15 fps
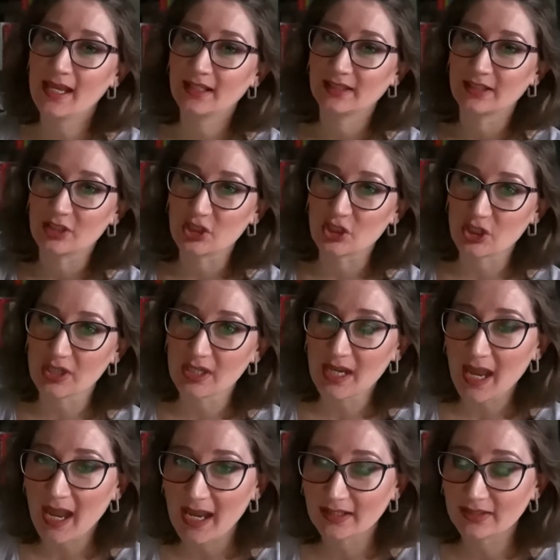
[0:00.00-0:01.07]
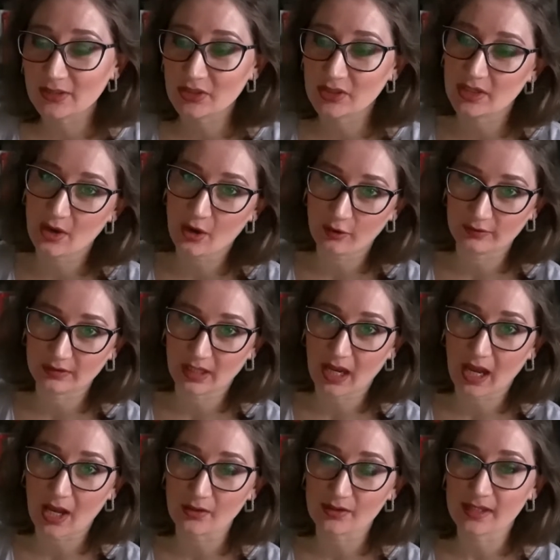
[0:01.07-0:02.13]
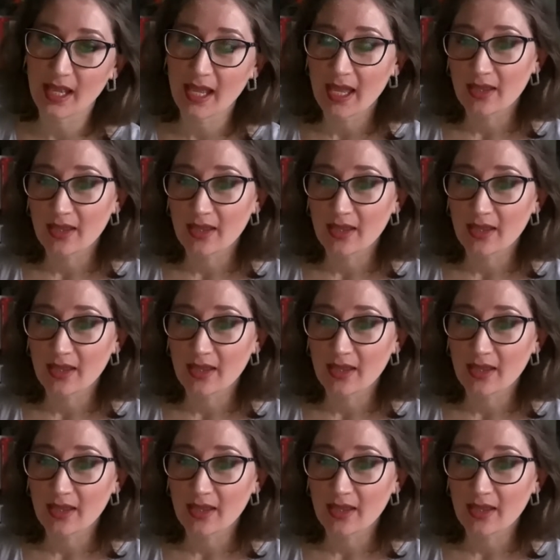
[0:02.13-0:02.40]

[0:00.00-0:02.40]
the Qi energy of the house.